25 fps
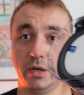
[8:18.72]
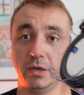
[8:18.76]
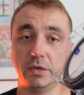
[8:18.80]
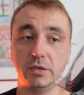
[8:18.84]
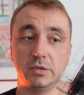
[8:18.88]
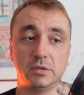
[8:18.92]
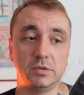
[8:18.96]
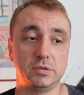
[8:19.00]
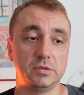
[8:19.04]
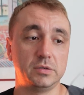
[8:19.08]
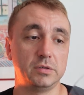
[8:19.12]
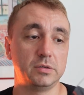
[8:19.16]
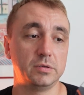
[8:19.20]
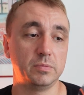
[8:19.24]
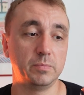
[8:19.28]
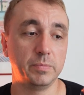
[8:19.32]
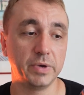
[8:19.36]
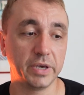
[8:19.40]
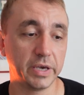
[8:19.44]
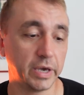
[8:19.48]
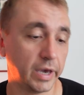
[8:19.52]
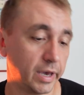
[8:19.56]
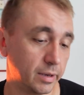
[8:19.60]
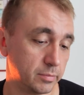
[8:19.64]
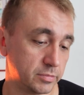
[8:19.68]
when it
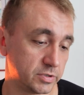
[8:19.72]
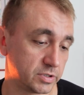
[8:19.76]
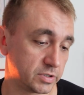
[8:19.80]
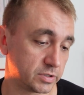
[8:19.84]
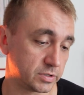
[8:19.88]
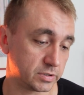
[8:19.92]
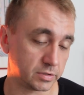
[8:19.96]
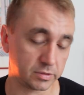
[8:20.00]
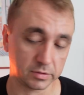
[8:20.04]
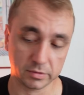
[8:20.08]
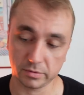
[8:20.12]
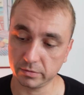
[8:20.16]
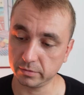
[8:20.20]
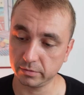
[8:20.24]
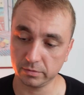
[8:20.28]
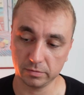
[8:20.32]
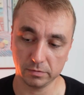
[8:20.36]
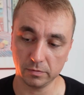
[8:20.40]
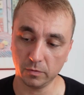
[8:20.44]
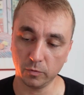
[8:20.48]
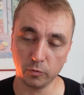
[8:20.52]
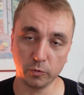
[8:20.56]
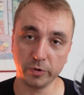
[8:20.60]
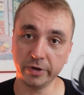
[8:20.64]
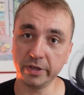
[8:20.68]
becomes
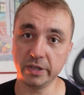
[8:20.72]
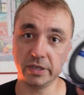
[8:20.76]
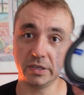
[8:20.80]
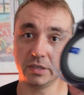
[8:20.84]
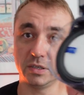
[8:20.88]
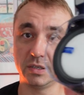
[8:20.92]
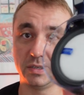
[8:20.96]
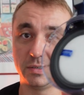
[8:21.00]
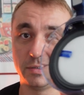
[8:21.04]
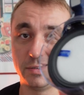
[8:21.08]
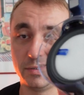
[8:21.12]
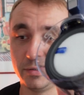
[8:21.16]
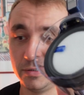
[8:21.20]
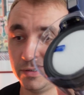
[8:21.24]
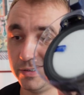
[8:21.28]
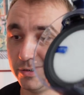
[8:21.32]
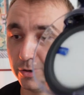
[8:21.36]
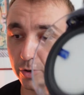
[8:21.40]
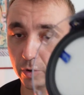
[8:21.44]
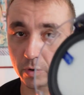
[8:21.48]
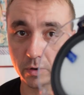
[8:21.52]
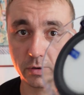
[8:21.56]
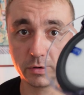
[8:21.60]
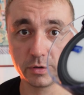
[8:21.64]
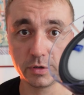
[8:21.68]
really
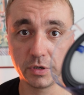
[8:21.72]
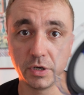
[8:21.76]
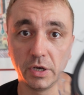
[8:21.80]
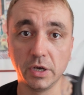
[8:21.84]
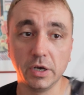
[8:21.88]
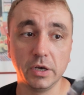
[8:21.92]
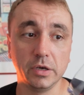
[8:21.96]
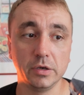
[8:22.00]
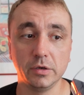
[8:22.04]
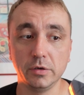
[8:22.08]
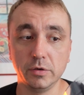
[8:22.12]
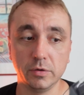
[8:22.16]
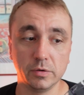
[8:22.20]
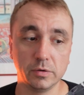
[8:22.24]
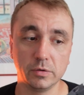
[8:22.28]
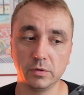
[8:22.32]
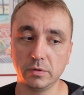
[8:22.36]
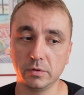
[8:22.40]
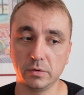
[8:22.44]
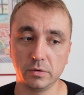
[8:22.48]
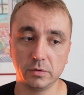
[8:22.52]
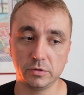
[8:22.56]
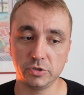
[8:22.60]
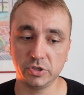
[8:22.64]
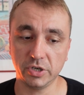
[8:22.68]
dirt,
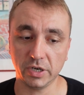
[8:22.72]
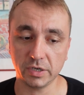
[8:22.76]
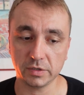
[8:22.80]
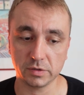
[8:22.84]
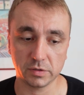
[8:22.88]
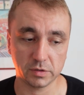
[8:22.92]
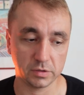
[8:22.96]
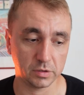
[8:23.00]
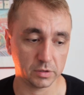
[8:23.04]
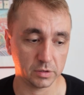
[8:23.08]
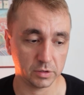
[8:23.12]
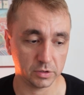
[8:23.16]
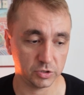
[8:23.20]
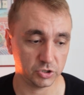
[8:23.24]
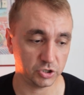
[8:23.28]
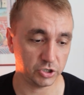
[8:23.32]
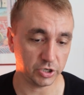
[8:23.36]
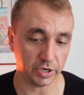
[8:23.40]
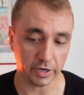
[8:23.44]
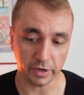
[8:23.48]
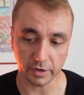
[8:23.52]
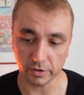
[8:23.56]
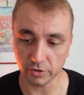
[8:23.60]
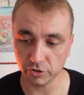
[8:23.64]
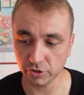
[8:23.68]
you just
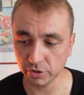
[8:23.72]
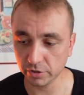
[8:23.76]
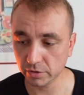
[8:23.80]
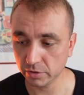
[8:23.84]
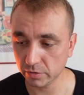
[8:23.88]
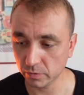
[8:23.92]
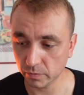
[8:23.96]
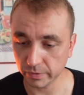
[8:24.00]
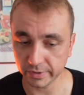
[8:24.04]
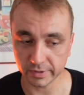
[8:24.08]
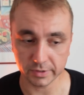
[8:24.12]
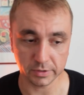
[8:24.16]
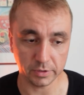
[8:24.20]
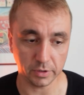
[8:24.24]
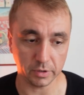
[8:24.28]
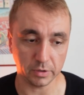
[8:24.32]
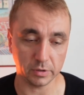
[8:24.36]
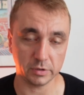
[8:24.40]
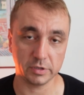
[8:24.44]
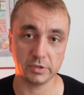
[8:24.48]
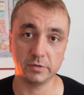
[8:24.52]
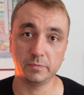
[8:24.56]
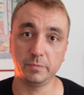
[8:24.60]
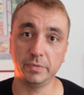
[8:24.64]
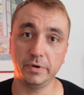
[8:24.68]
change it with
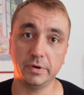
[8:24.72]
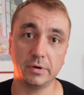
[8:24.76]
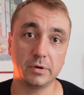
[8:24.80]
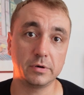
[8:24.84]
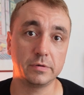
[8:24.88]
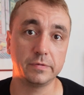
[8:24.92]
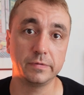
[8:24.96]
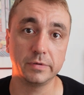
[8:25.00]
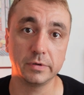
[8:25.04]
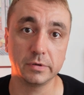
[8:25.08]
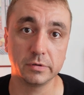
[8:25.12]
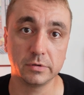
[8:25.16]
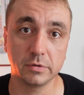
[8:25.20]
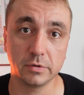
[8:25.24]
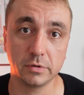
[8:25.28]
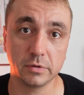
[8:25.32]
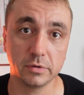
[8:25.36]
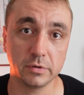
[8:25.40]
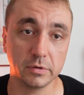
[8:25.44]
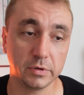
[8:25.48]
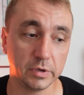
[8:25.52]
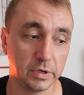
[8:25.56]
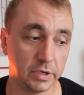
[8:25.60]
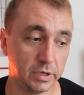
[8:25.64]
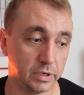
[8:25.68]
your spare
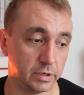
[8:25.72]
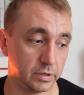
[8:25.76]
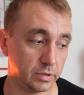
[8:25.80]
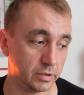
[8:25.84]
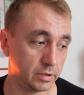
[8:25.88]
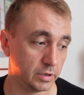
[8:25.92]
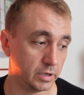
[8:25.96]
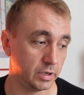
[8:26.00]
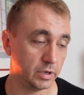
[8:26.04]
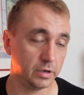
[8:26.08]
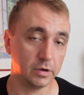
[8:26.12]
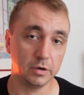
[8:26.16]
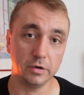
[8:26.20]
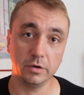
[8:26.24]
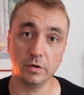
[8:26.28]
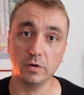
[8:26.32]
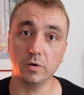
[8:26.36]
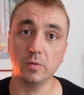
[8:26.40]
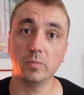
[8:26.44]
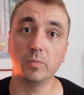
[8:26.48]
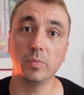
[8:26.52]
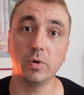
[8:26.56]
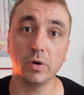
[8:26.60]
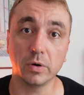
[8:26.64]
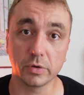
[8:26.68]
filter in
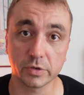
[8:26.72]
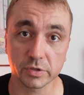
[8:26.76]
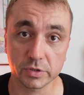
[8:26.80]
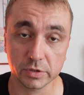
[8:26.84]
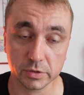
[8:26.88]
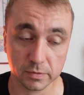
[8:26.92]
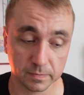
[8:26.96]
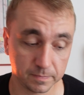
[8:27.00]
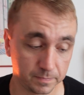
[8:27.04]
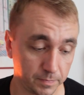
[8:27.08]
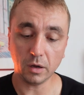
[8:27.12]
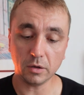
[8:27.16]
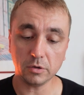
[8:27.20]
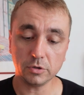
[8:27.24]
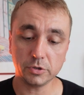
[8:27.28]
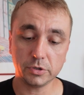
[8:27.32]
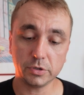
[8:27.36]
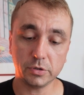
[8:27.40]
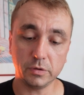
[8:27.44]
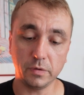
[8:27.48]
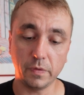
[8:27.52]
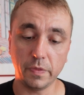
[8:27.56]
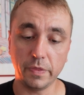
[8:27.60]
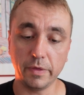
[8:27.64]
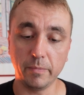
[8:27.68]
your box.
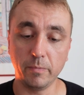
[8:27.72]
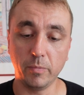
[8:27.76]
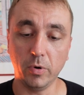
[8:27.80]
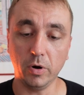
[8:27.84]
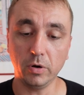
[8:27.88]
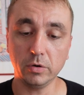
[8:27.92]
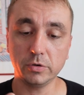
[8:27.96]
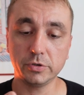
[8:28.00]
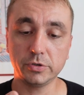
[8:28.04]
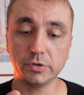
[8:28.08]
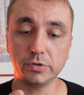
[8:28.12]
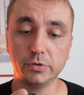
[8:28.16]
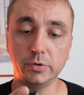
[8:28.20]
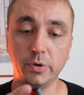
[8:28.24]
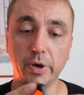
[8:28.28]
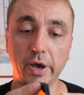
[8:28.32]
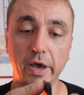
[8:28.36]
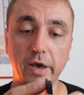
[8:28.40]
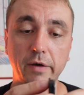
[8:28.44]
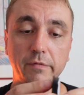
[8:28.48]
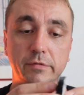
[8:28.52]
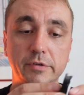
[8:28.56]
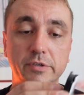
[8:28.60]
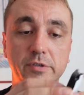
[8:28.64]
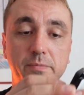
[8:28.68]
Also in the box you
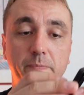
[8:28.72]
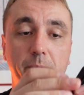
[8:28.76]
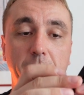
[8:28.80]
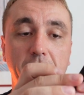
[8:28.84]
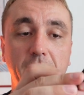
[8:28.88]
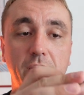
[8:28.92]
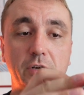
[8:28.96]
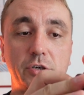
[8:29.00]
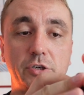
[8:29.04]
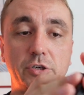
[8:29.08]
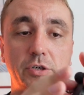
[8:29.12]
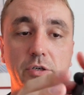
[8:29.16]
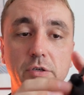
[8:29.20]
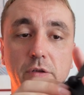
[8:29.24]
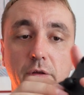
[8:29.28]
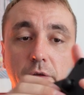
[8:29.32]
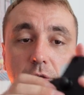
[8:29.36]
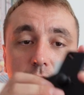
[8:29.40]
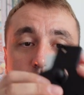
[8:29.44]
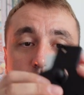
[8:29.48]
have a special